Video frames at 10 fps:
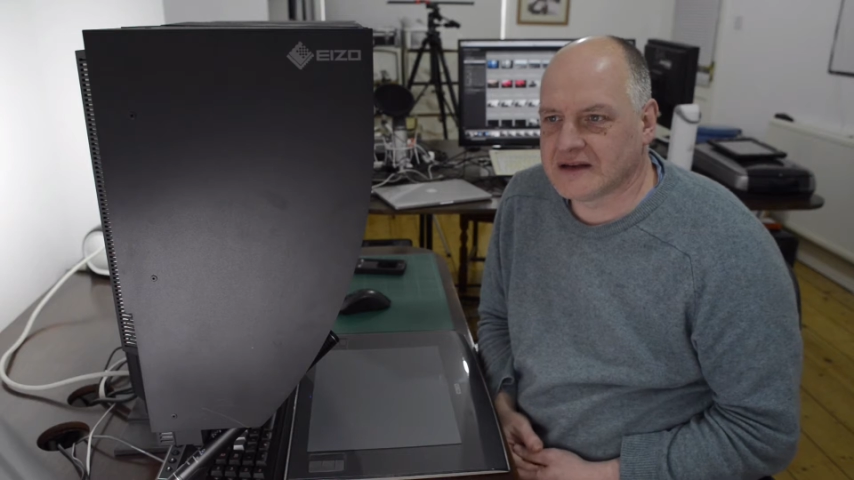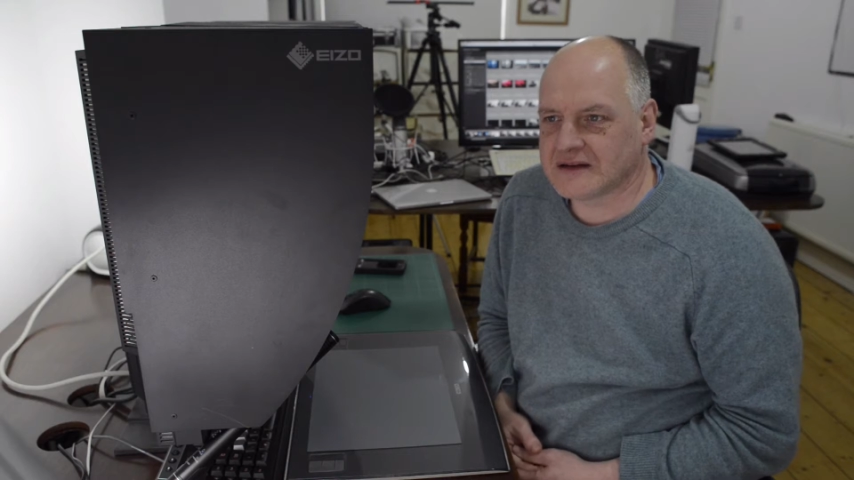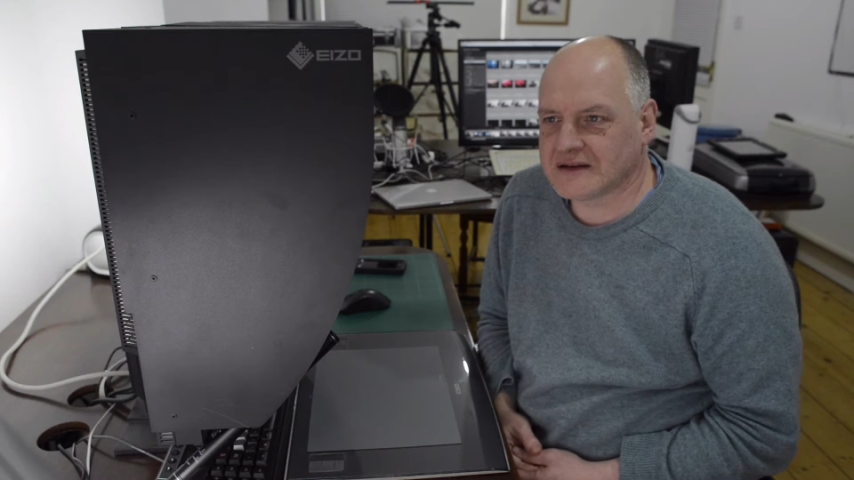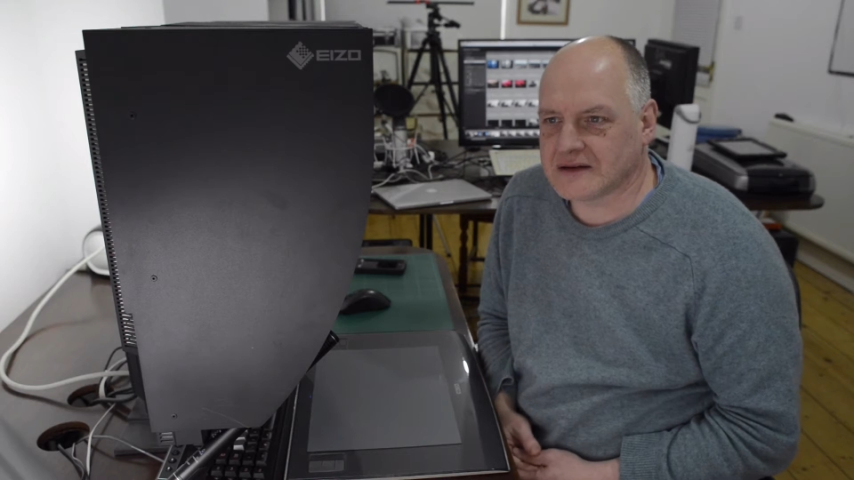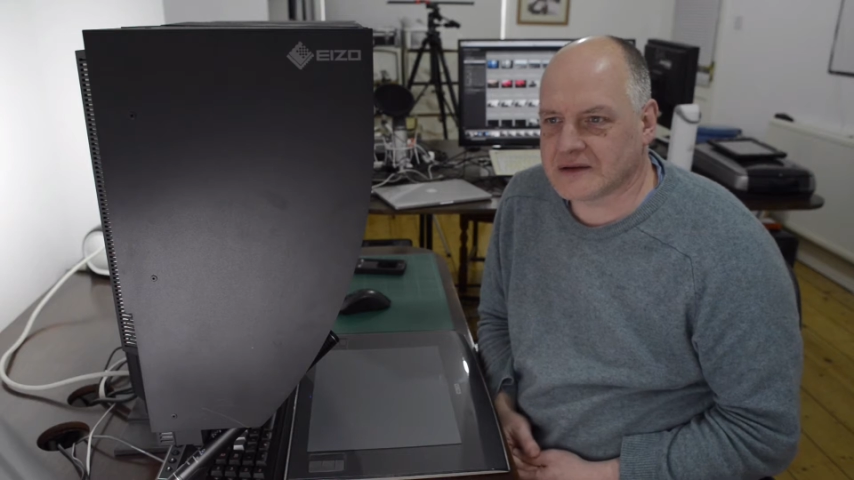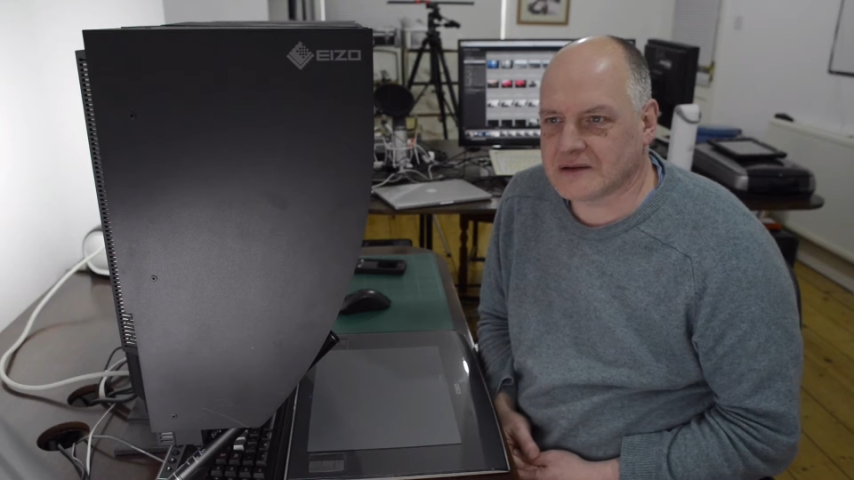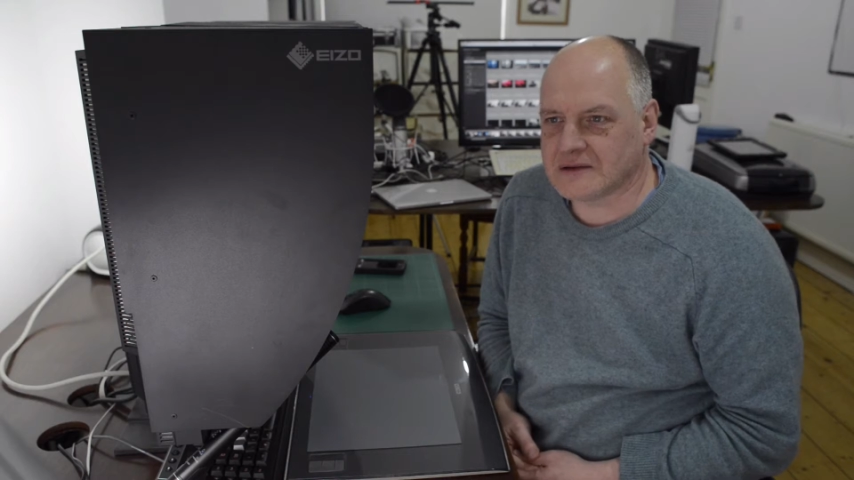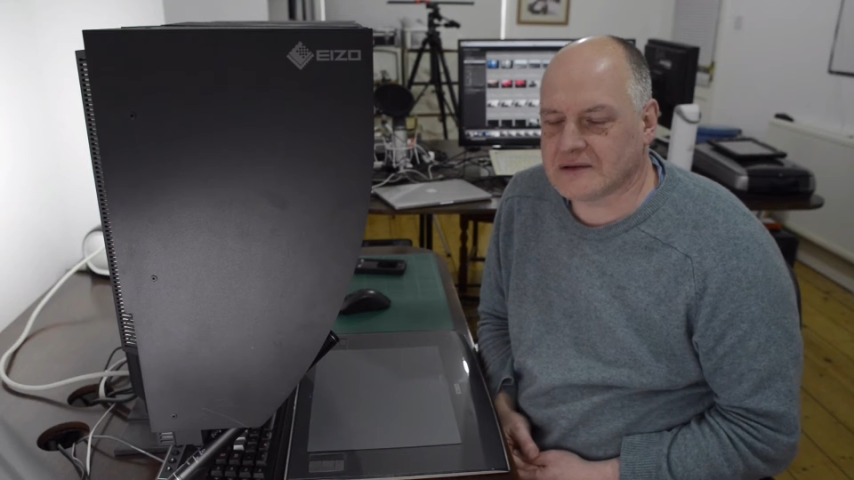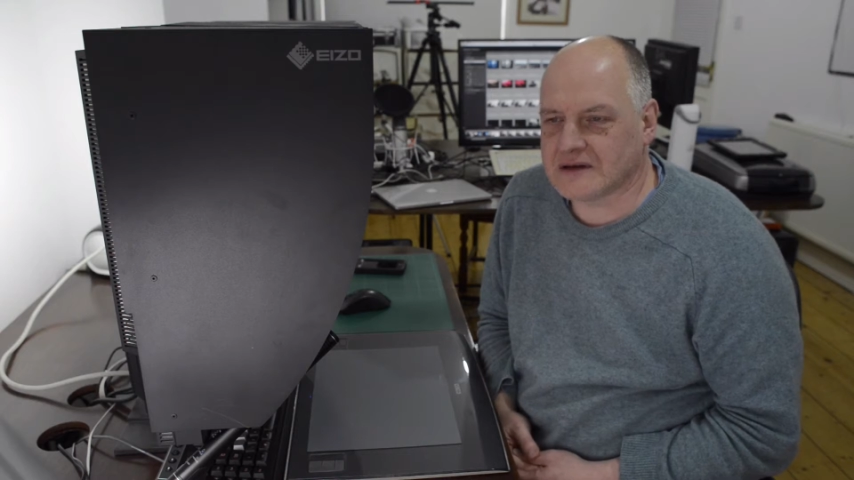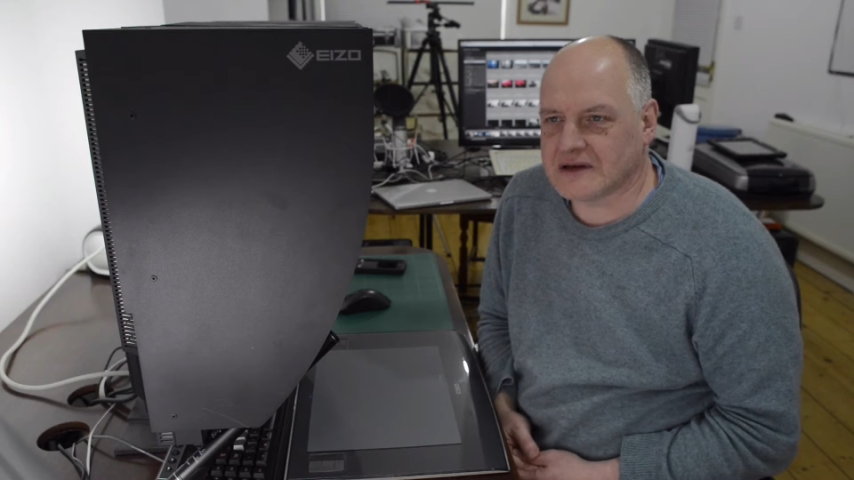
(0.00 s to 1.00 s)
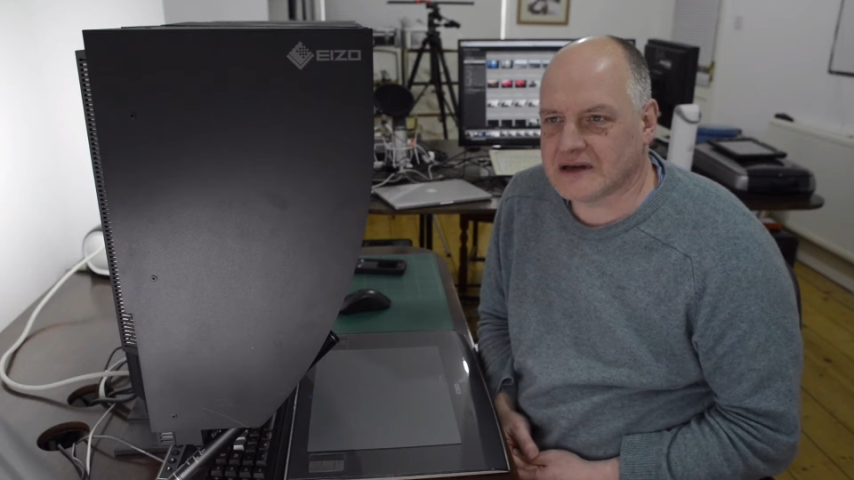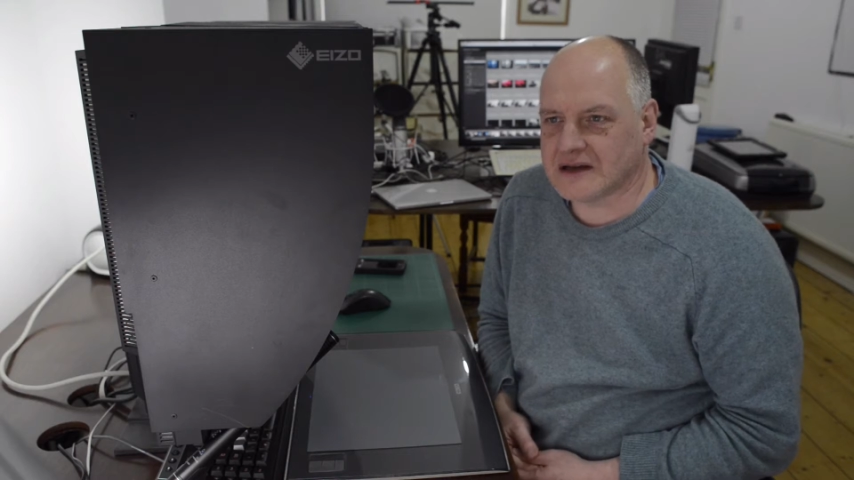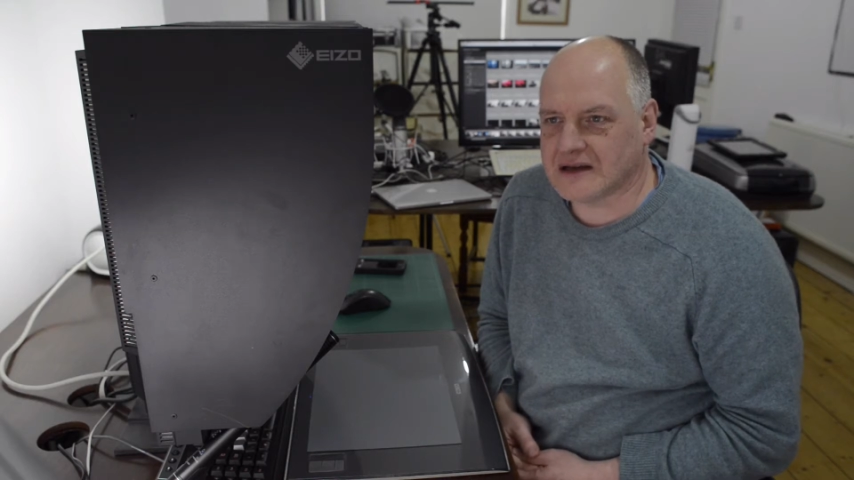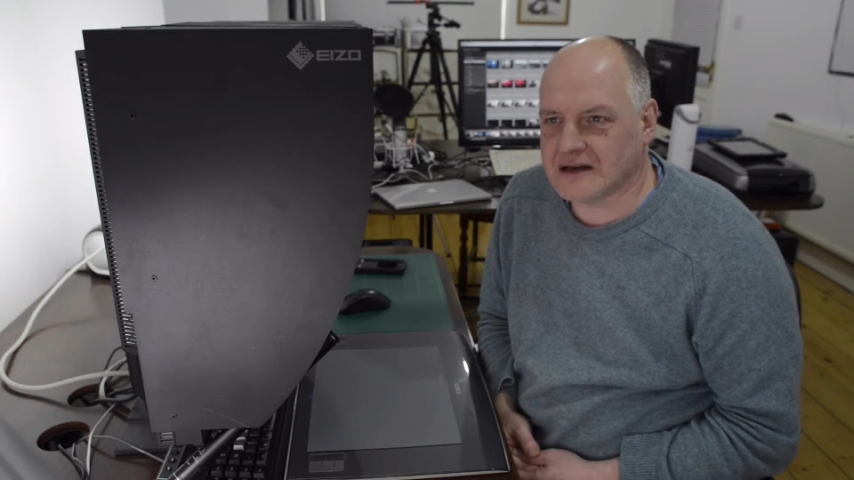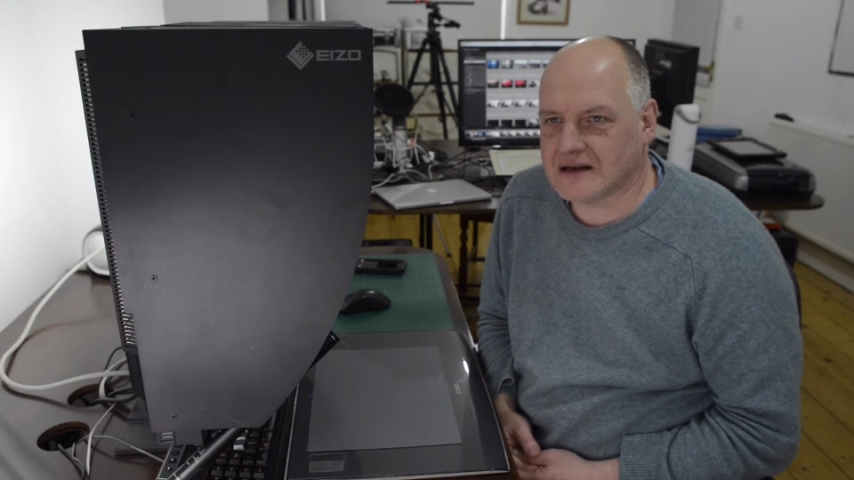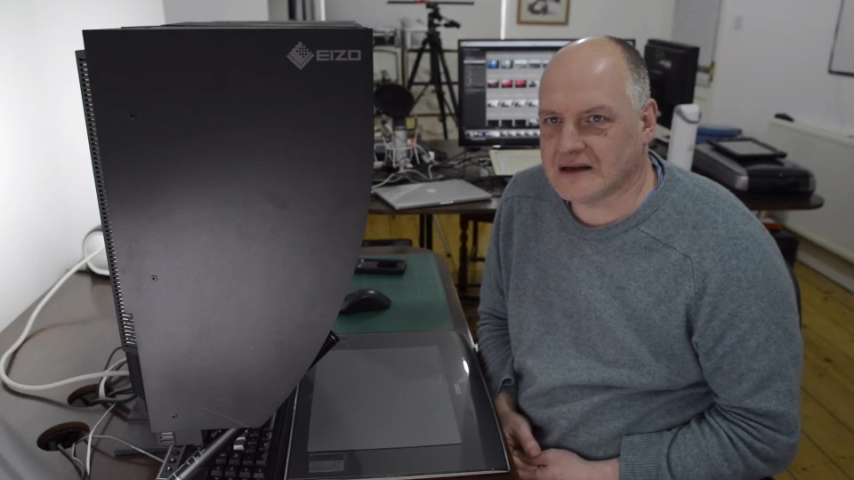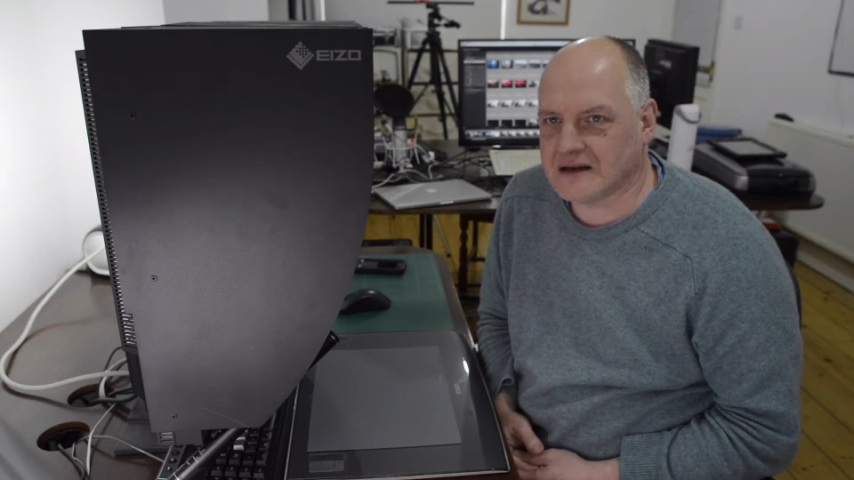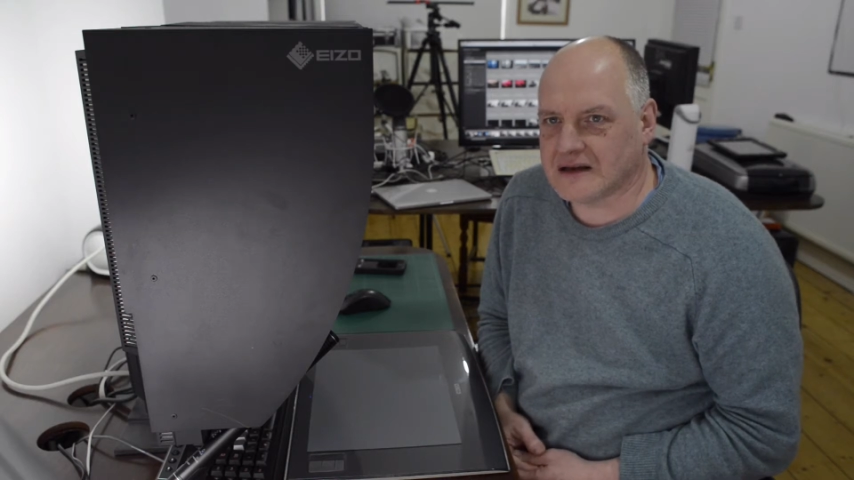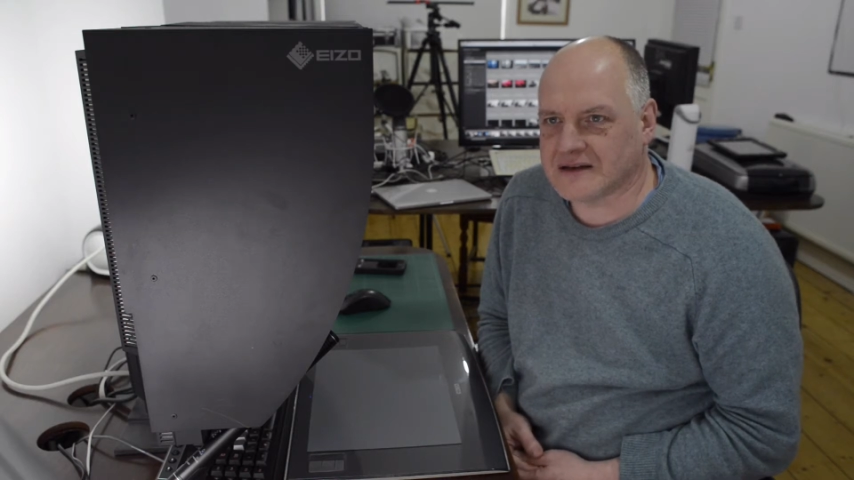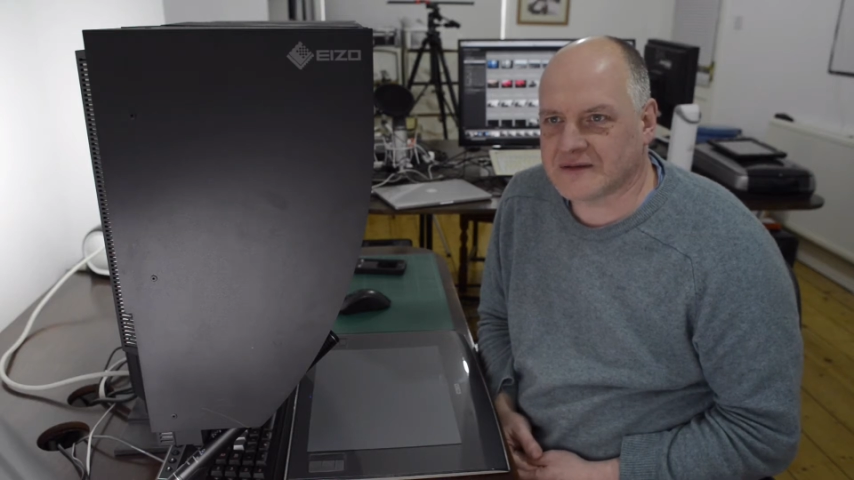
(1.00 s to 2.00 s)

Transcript: So it's